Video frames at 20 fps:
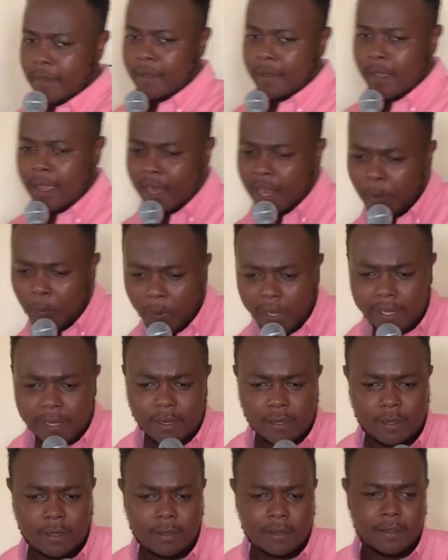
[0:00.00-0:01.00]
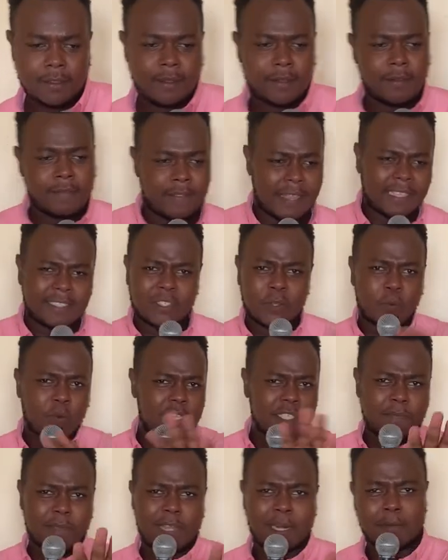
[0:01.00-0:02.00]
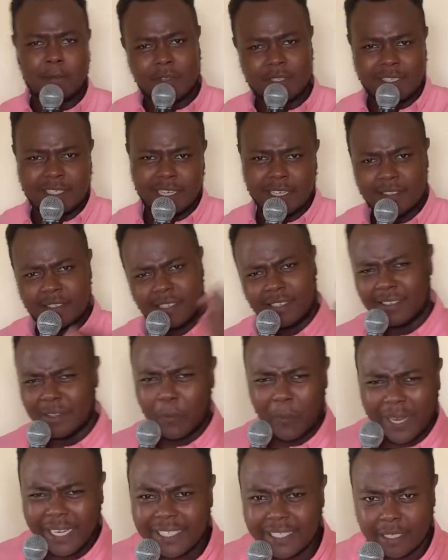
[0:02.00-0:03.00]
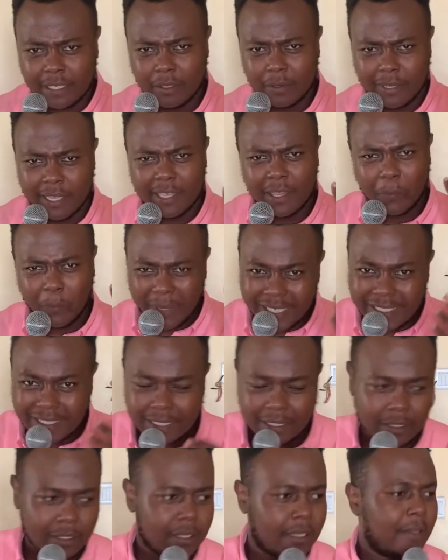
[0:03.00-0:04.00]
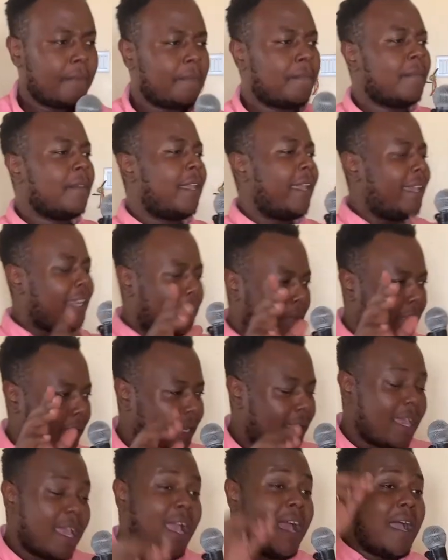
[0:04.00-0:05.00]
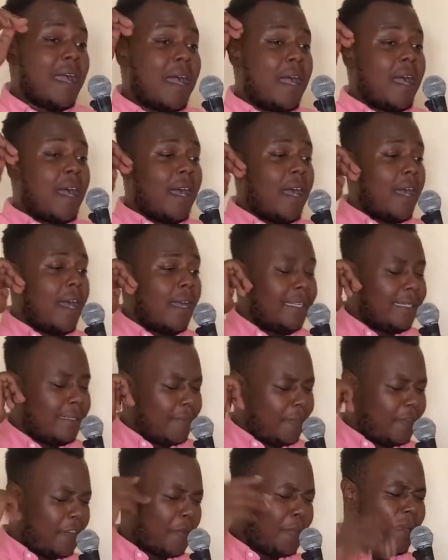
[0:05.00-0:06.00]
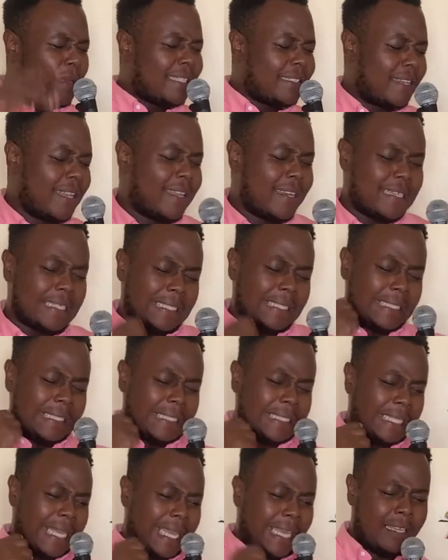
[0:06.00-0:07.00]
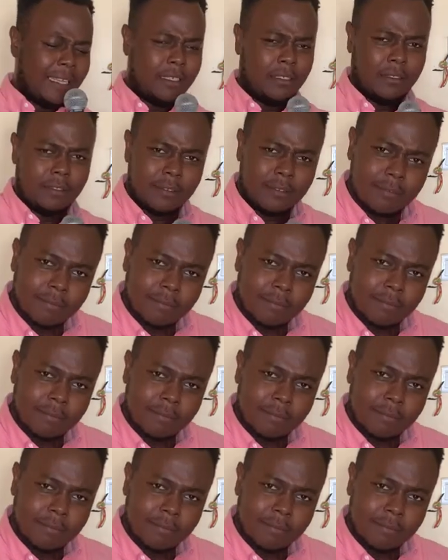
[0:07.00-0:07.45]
And I waited. Oh, that's the worst part about sexting, the waiting, okay, the waiting. Anyway, a few minutes later, ding!